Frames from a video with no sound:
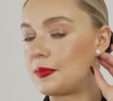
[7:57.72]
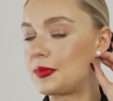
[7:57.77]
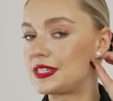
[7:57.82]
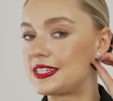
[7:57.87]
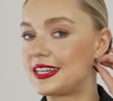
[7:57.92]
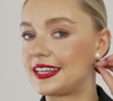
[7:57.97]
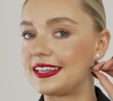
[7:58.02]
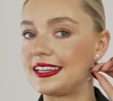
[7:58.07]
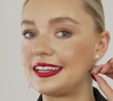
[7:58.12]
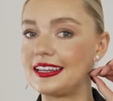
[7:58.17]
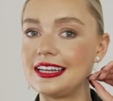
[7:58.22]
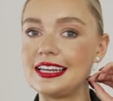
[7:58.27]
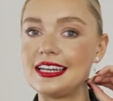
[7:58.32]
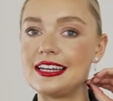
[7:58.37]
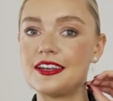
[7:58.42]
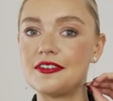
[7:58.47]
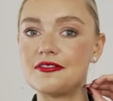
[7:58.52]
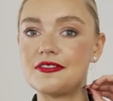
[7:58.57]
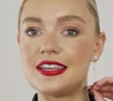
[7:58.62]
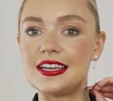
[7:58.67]
particularly
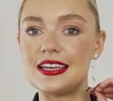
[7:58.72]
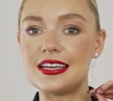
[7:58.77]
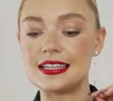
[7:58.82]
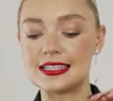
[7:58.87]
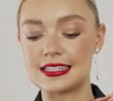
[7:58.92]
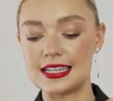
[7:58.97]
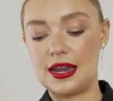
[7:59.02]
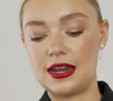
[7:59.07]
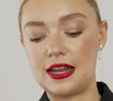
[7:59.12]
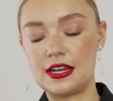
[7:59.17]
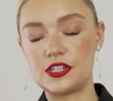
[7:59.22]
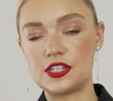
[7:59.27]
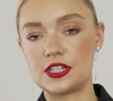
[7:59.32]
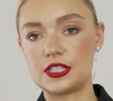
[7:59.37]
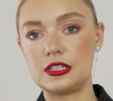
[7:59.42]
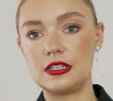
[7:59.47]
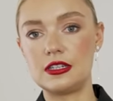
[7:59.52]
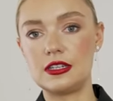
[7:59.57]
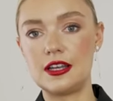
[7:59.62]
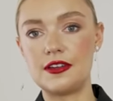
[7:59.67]
love these, and I
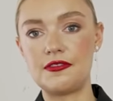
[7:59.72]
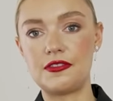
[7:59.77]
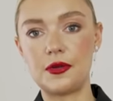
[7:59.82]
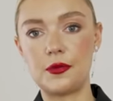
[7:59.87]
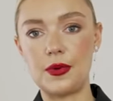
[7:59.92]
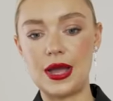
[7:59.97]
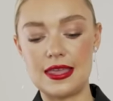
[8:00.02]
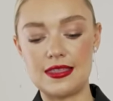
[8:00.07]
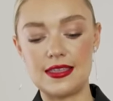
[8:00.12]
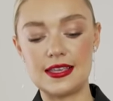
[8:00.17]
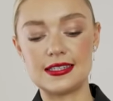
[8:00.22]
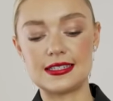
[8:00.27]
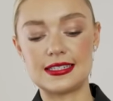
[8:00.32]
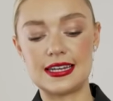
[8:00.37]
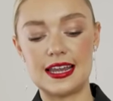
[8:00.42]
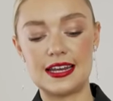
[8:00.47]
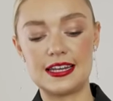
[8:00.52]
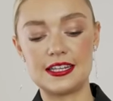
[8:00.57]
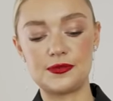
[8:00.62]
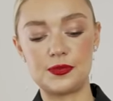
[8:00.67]
just love the way these
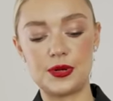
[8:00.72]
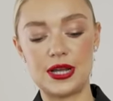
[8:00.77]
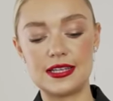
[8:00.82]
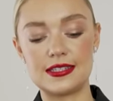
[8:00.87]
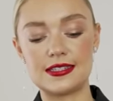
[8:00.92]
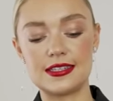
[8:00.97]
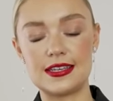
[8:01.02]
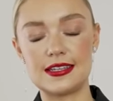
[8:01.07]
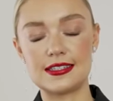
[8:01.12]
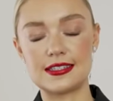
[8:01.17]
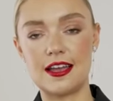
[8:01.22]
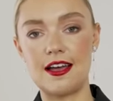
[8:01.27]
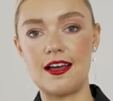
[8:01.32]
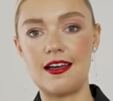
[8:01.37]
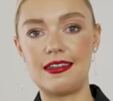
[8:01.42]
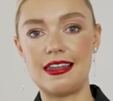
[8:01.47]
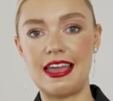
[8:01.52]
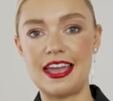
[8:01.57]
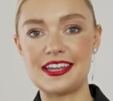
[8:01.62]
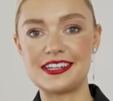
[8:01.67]
tennis bracelets
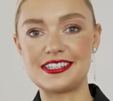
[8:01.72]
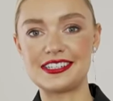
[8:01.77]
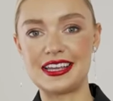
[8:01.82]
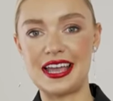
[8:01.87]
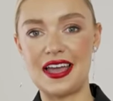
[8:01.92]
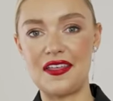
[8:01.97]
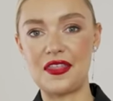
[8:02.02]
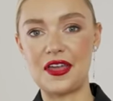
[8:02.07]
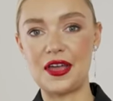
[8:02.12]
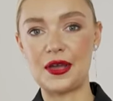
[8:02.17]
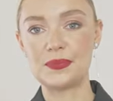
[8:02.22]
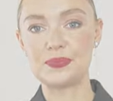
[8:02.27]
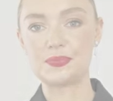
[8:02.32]
are layered together.